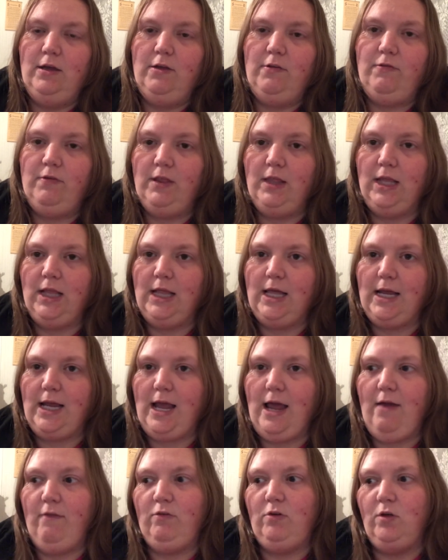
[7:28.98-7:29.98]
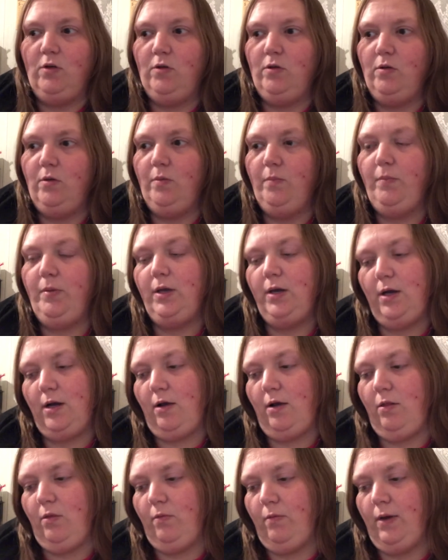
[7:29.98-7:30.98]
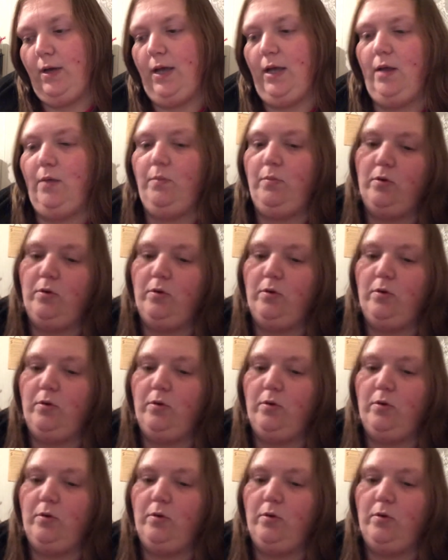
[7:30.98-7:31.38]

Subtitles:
feeling like I have to put it all away,